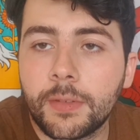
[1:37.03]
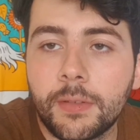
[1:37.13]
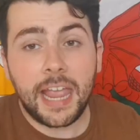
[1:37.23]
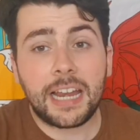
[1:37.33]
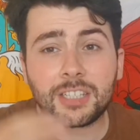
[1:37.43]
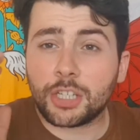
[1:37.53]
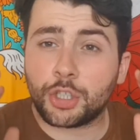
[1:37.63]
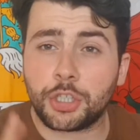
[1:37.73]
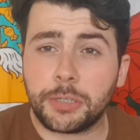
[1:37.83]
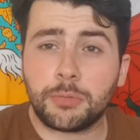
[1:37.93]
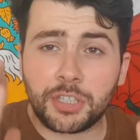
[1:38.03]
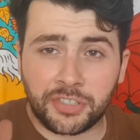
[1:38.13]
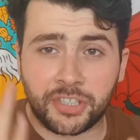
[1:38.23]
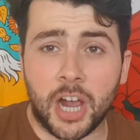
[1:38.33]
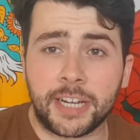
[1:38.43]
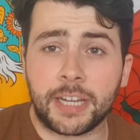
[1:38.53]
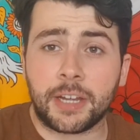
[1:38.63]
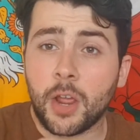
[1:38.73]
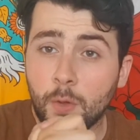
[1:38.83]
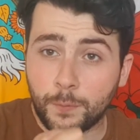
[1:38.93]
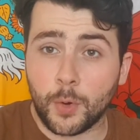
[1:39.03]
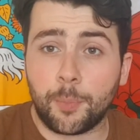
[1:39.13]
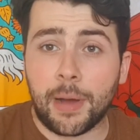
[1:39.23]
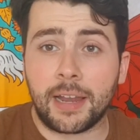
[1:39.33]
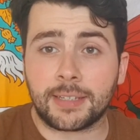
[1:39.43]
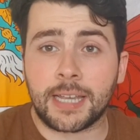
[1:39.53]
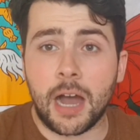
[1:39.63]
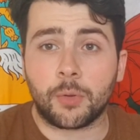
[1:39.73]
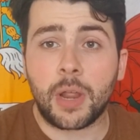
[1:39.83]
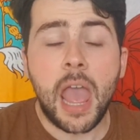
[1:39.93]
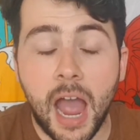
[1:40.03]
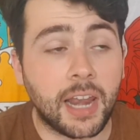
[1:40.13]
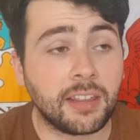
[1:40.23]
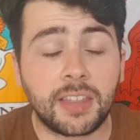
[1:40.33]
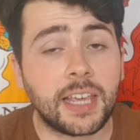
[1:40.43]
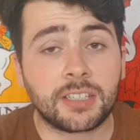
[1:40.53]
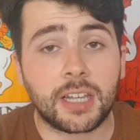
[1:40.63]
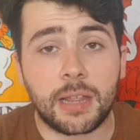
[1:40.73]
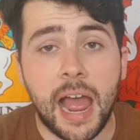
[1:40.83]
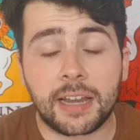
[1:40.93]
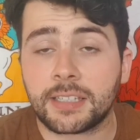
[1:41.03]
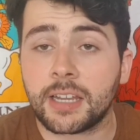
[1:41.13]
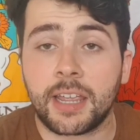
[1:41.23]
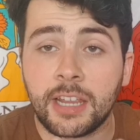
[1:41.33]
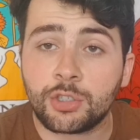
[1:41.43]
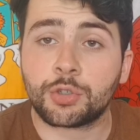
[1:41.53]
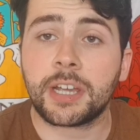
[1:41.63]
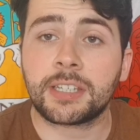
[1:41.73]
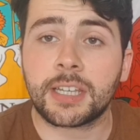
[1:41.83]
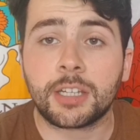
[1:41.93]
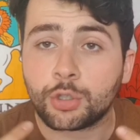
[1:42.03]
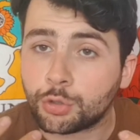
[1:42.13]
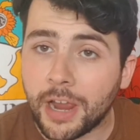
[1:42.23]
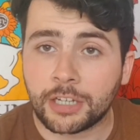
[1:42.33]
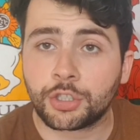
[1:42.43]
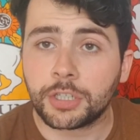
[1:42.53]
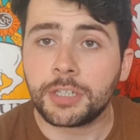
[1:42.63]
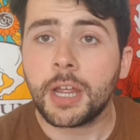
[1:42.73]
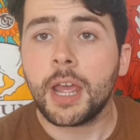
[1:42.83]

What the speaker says: It is a huge signing for Bala Town. Yeah, and I think it's gonna add interest and attraction.